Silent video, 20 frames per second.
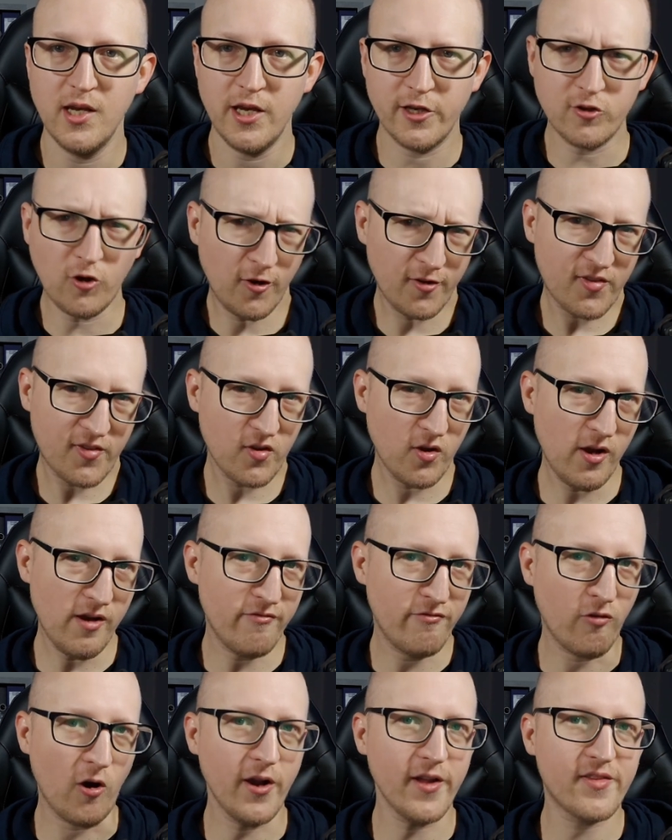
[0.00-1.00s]
It also
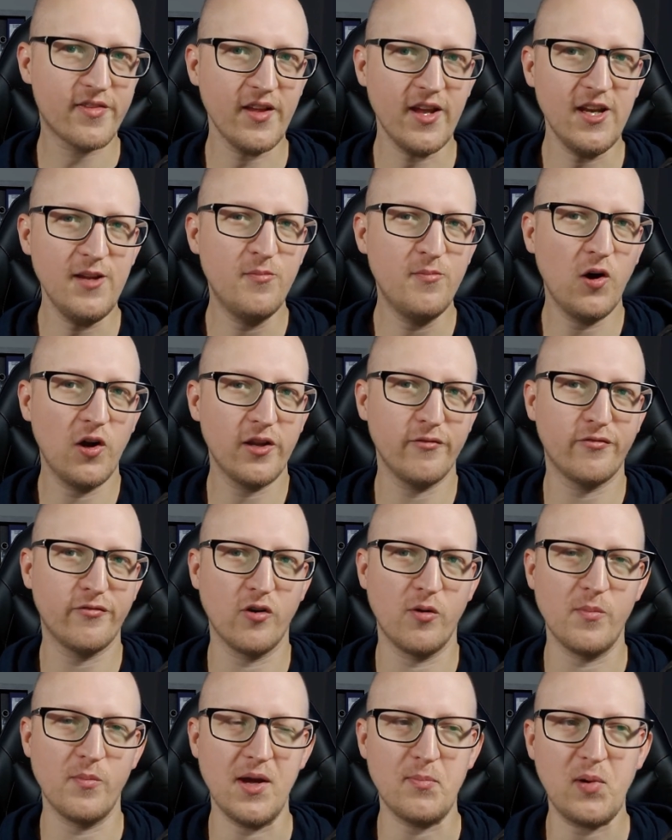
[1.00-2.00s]
avoids anybody
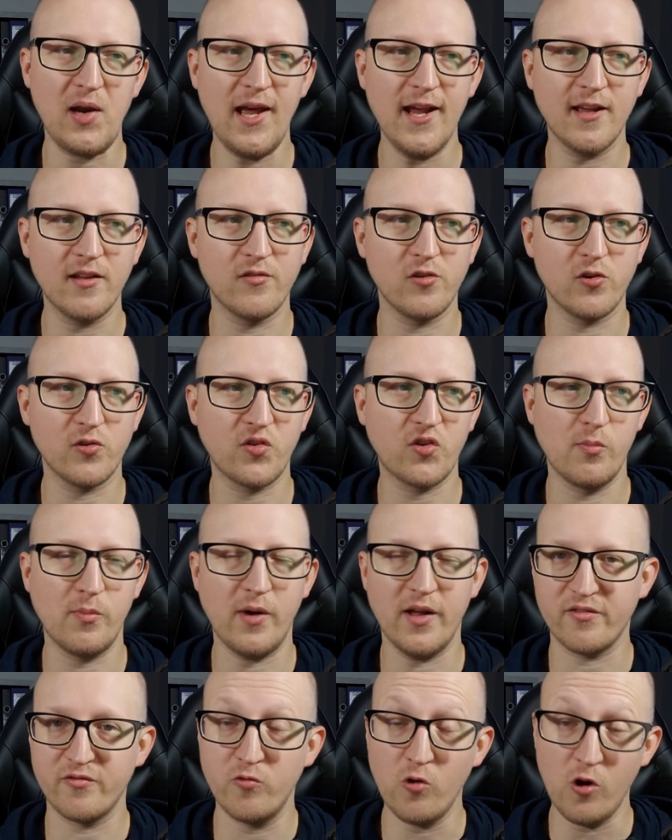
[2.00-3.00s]
from applying those
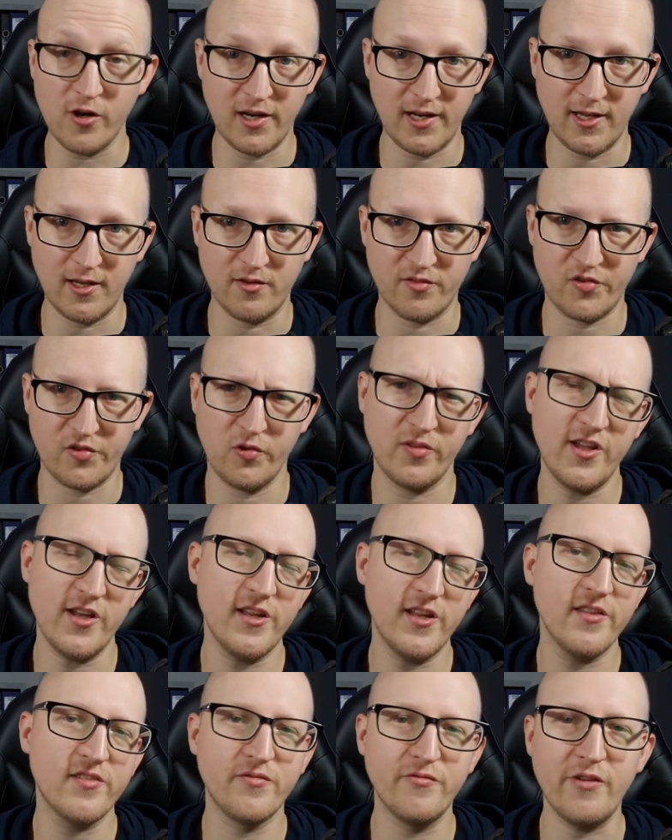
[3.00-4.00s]
commands wrongly, so
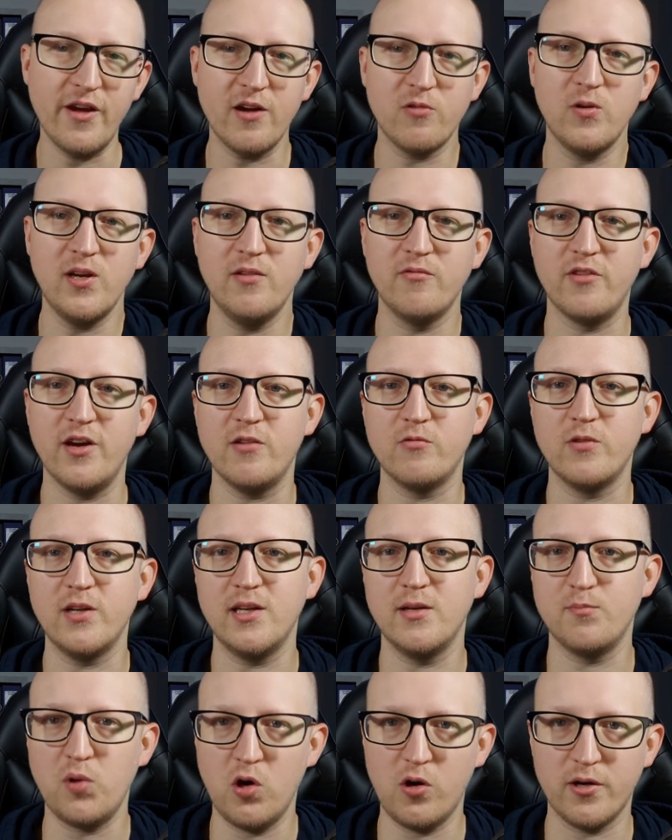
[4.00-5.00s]
that is very, very
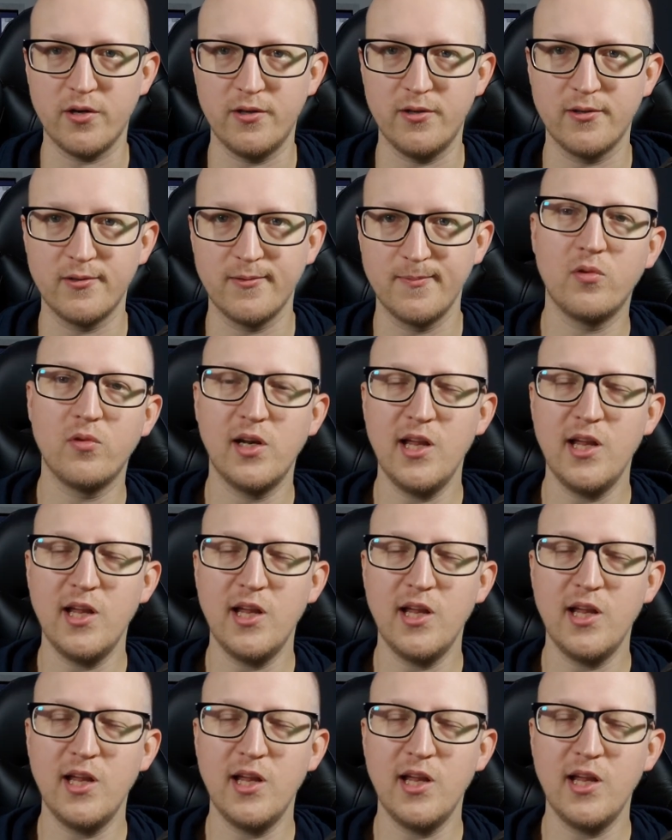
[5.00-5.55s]
important.